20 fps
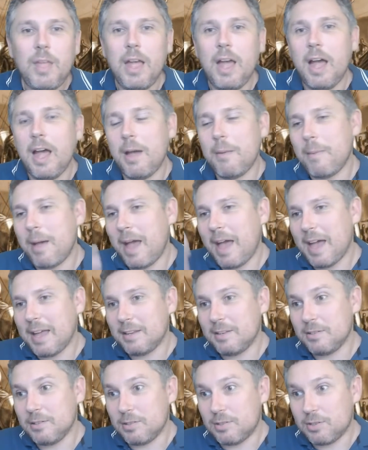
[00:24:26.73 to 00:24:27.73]
um,
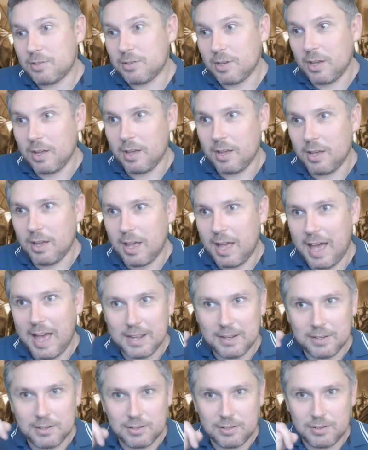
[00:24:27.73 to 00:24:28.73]
and uh,
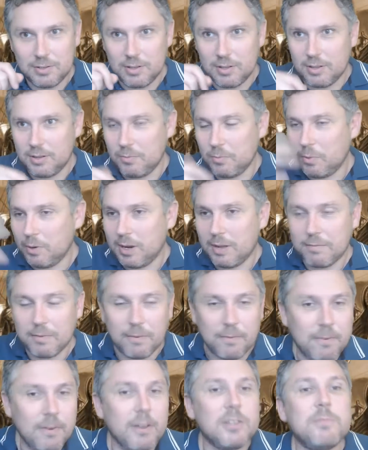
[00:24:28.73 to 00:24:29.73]
and the whatever
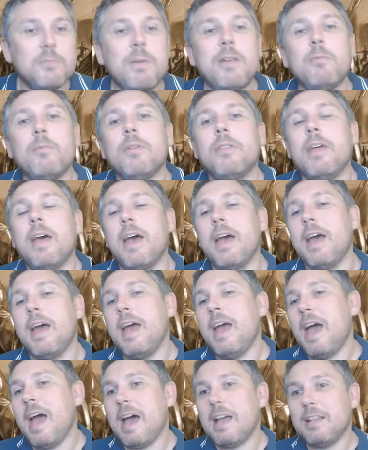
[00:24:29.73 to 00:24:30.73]
first men were there,
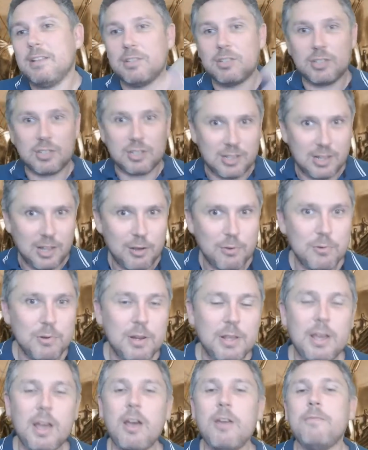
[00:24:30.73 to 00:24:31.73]
and
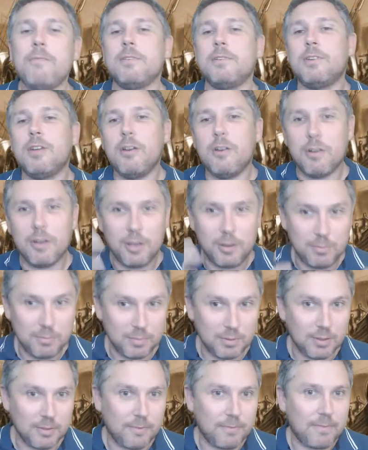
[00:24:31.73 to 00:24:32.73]
slowly over
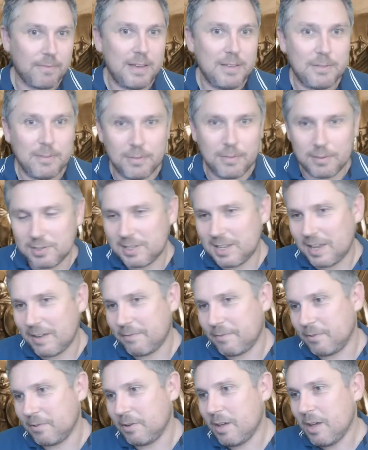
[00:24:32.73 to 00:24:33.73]
time, the faith of the
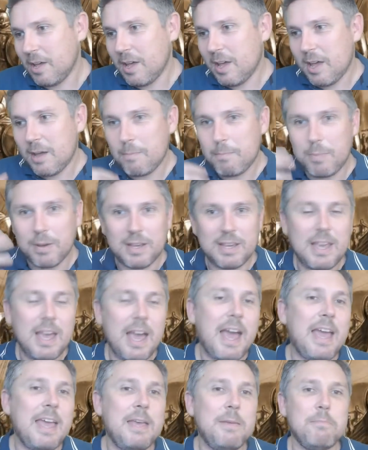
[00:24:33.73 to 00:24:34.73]
seven
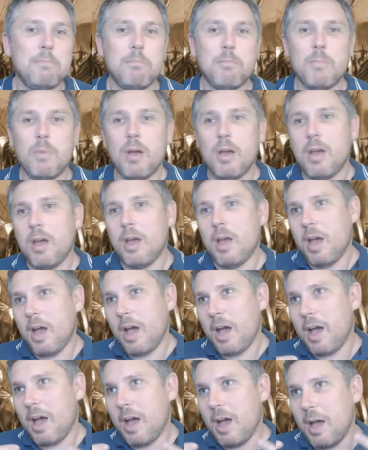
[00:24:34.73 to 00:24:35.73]
became
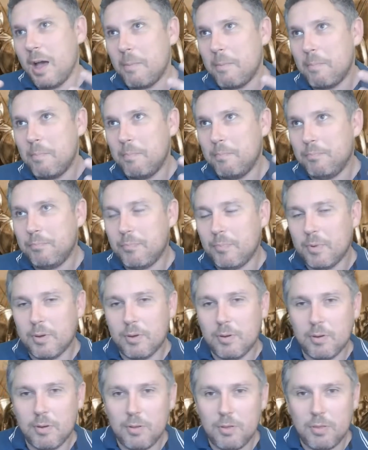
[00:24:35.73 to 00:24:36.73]
um,
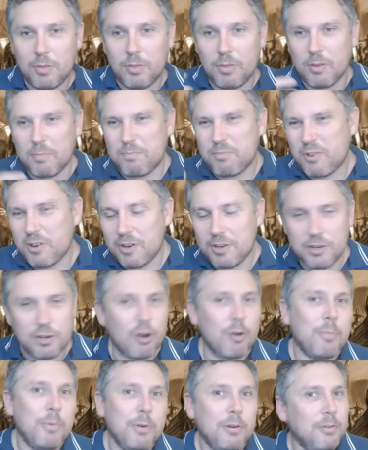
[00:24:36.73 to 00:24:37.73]
the
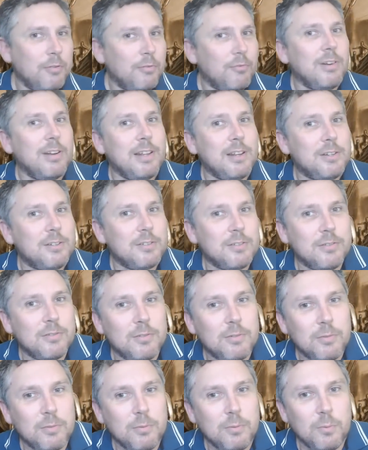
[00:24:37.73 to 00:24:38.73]
predominant
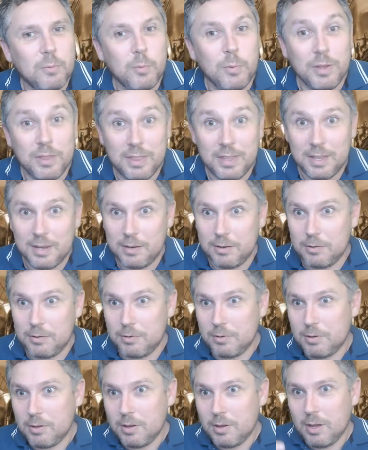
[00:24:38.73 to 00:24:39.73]
religion
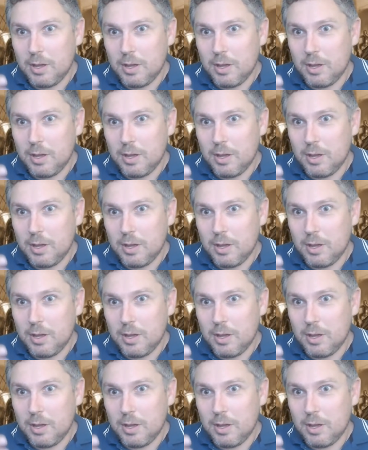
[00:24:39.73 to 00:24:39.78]
within